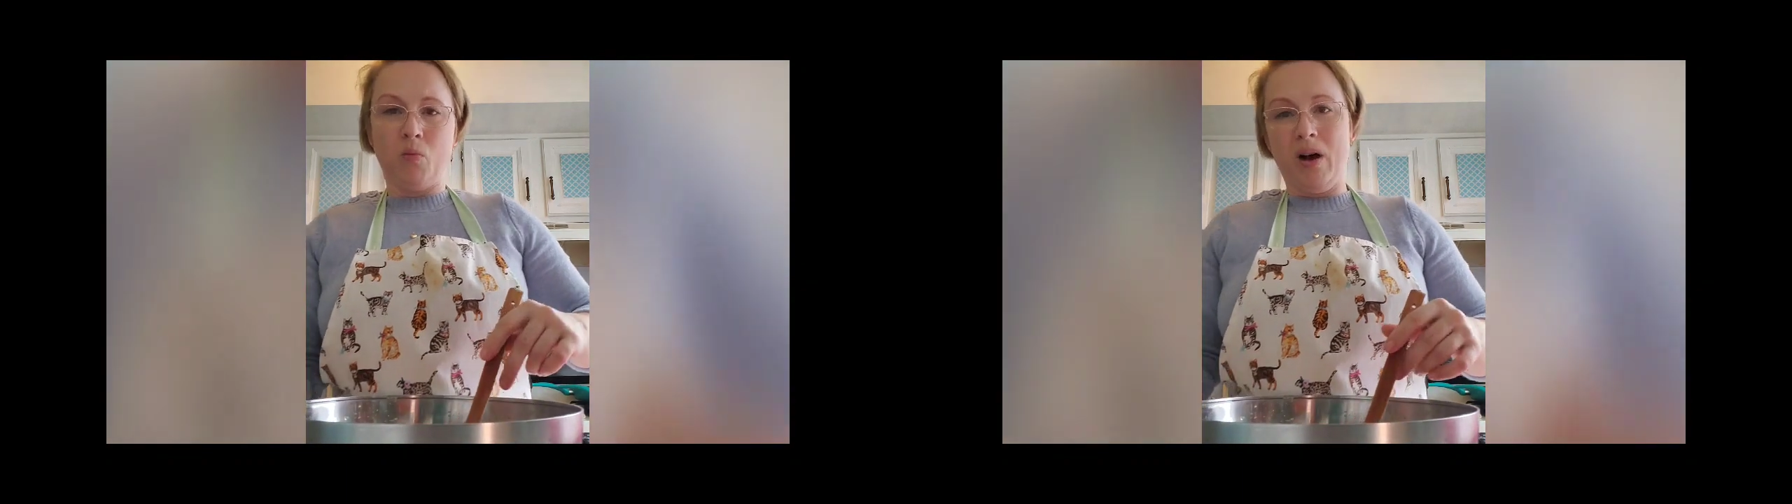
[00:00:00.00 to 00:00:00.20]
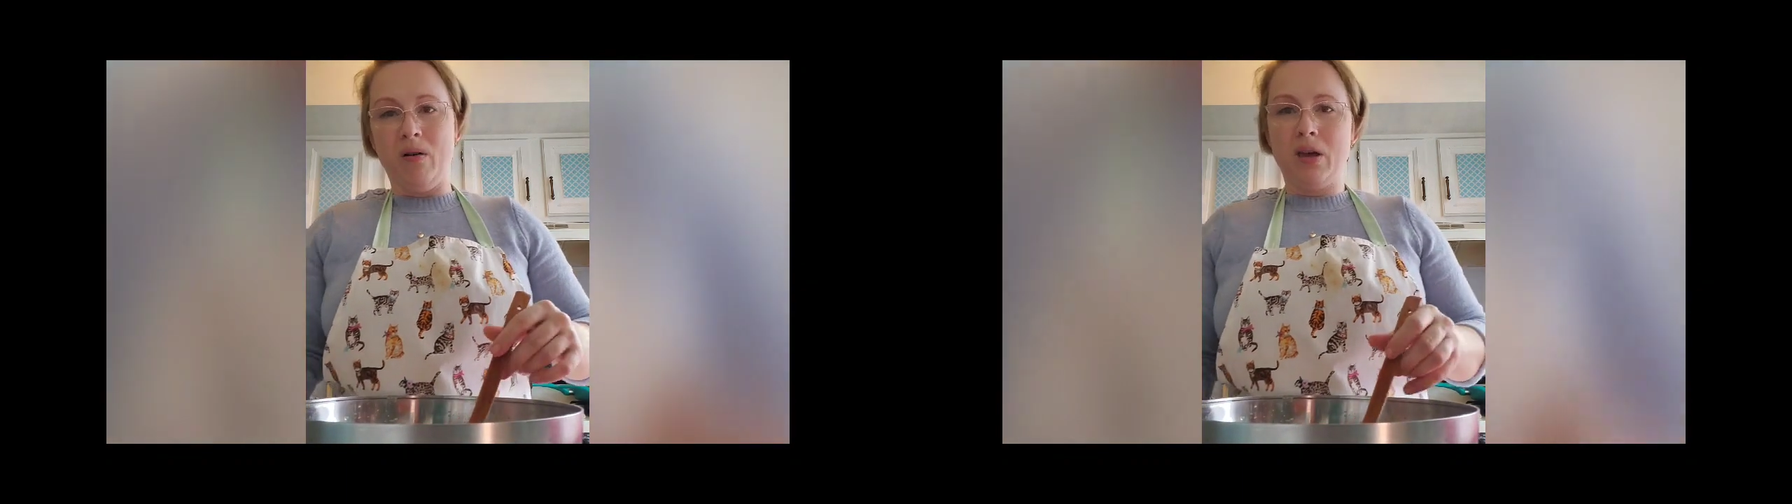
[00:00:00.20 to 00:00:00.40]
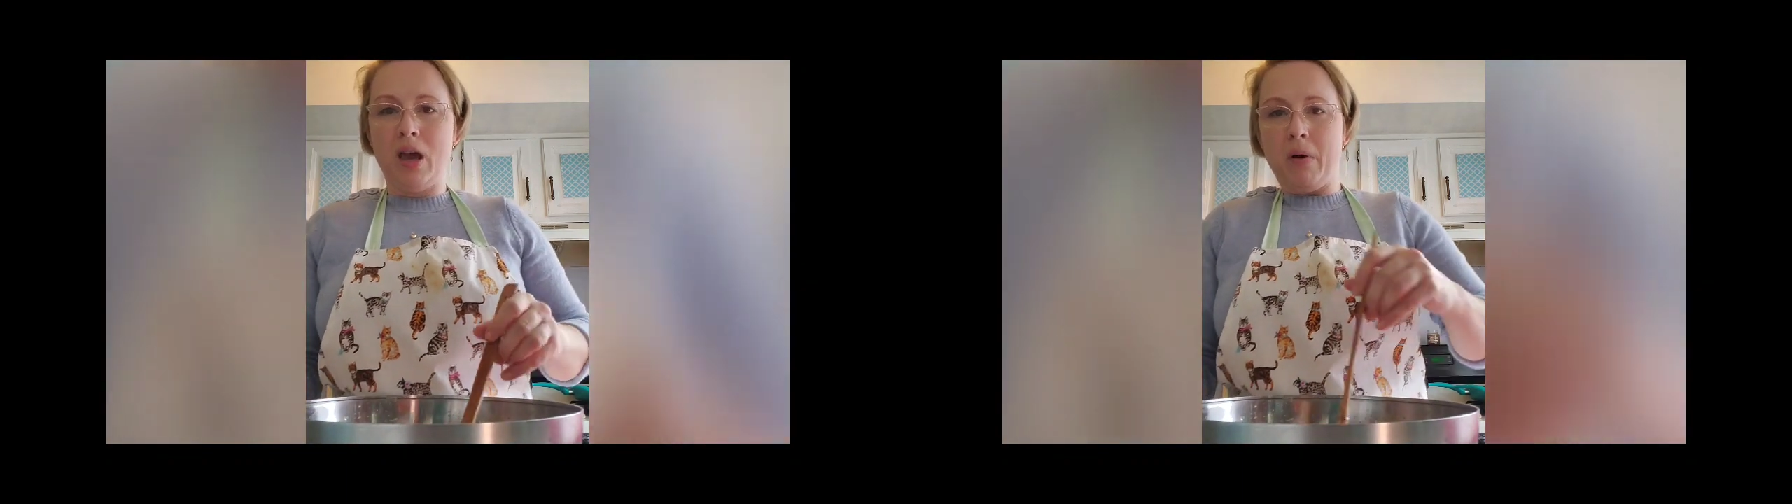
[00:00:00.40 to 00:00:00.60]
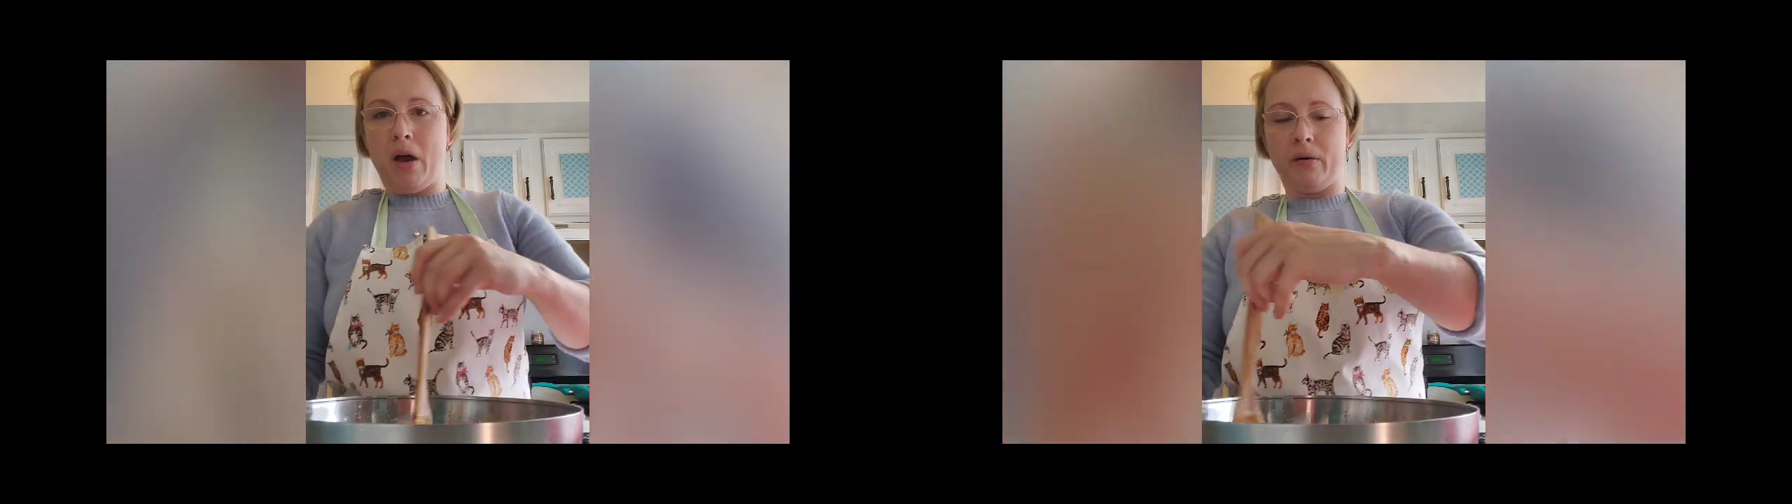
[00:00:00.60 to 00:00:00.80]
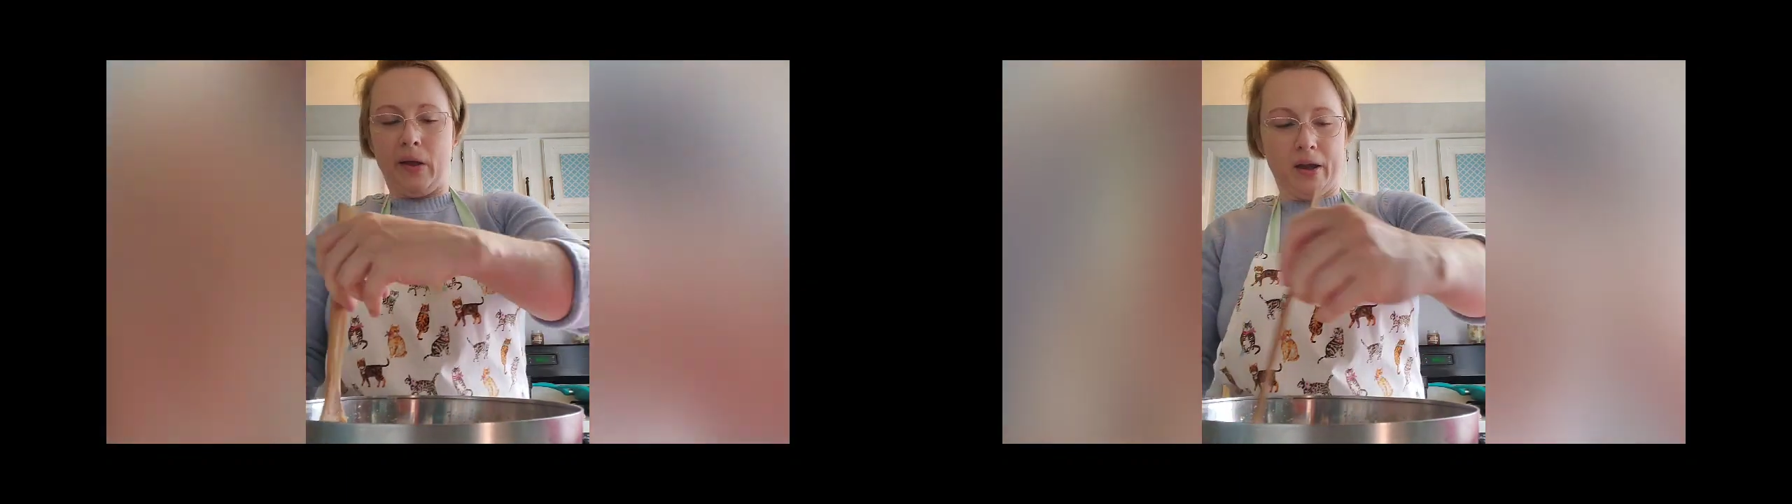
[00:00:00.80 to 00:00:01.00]
well, cake
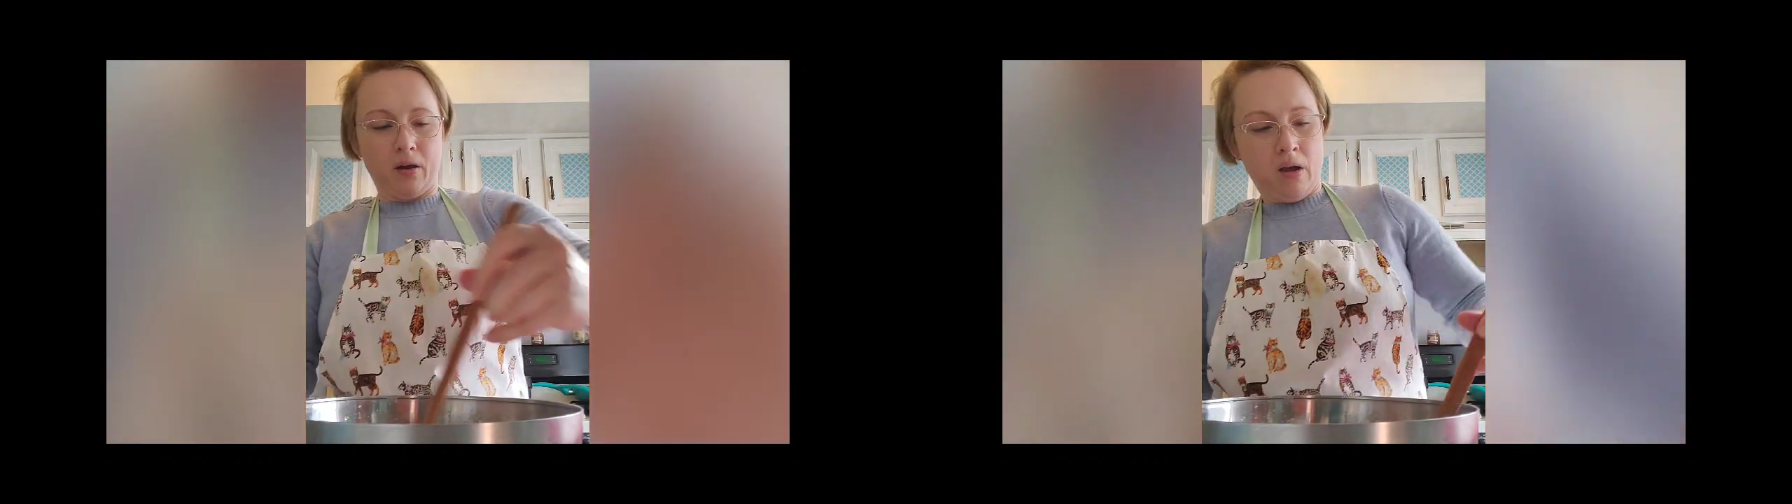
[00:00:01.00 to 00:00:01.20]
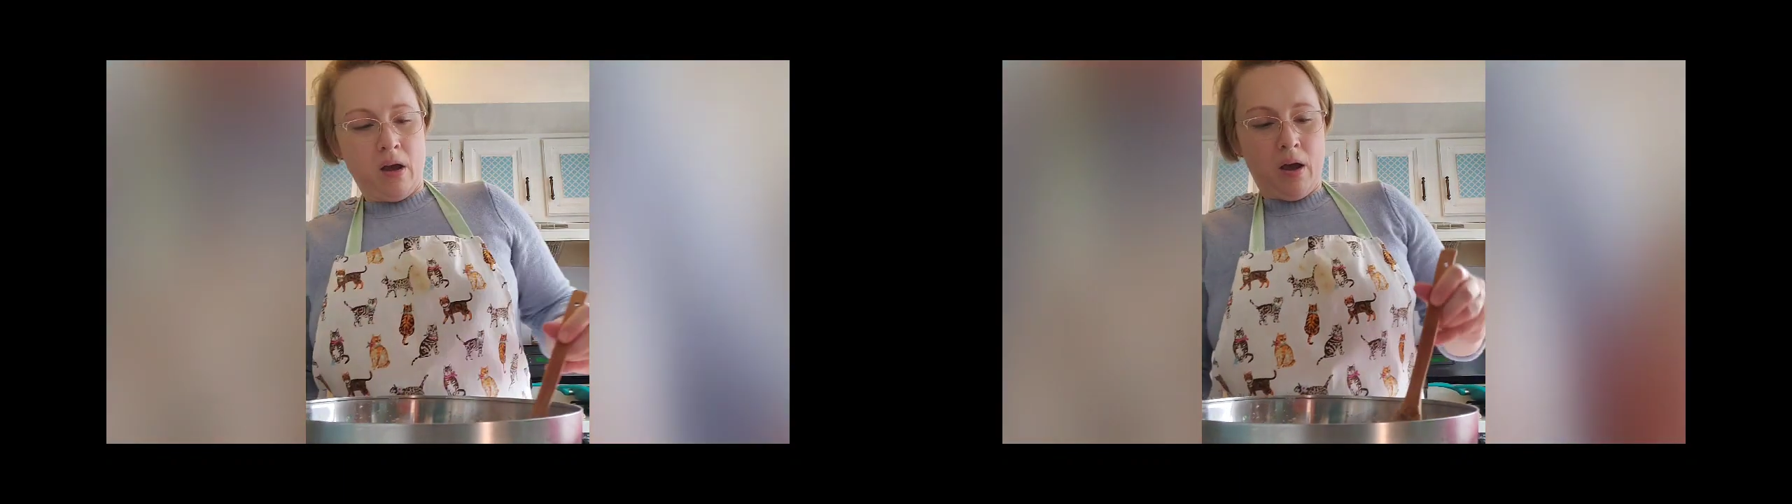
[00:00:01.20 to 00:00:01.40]
batter-like